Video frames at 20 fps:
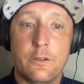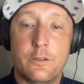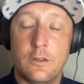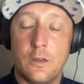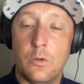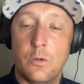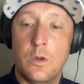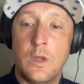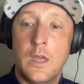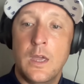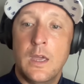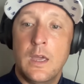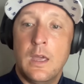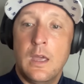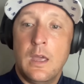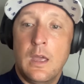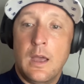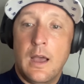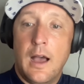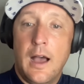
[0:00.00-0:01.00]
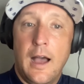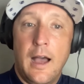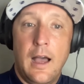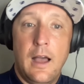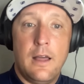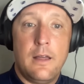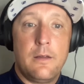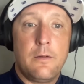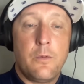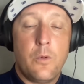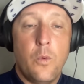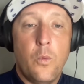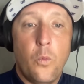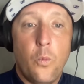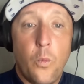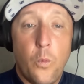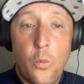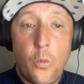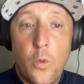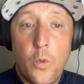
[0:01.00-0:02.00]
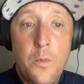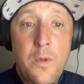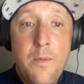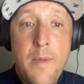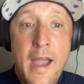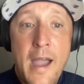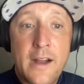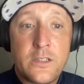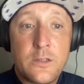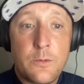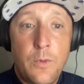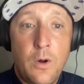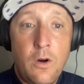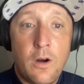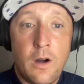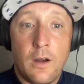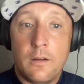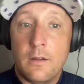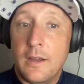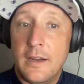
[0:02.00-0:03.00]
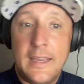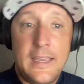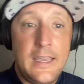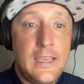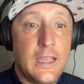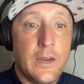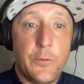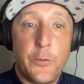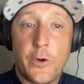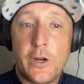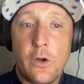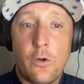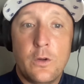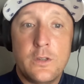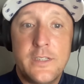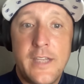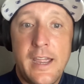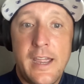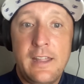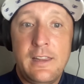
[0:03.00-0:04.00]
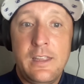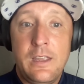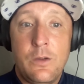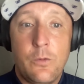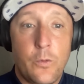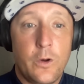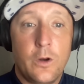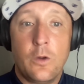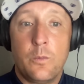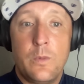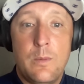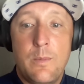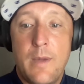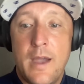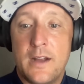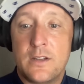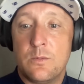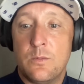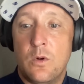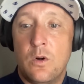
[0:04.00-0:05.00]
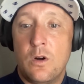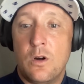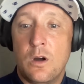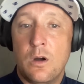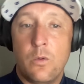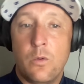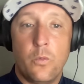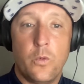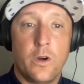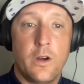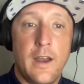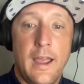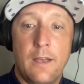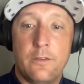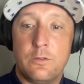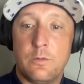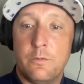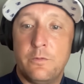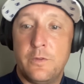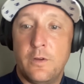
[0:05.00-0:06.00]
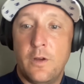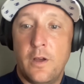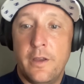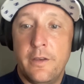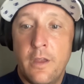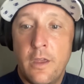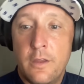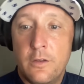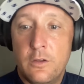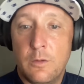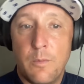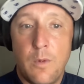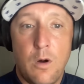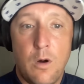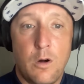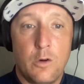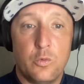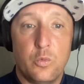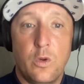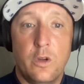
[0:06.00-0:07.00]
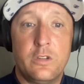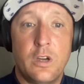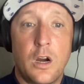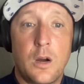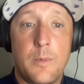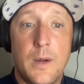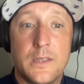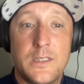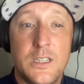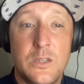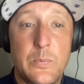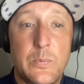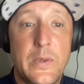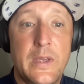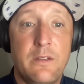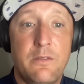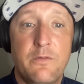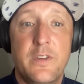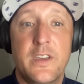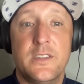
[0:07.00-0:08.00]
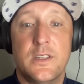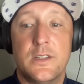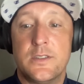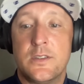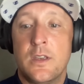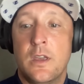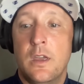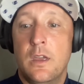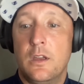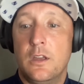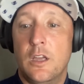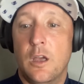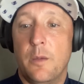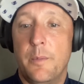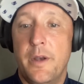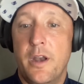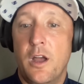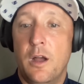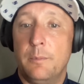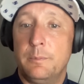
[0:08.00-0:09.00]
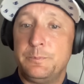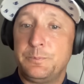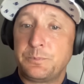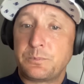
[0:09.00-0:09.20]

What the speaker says: So we'll be back tomorrow. Again, we're going daily. We're going to be back tomorrow. We're going to have some fun tomorrow as well. Talk about these big visits coming up.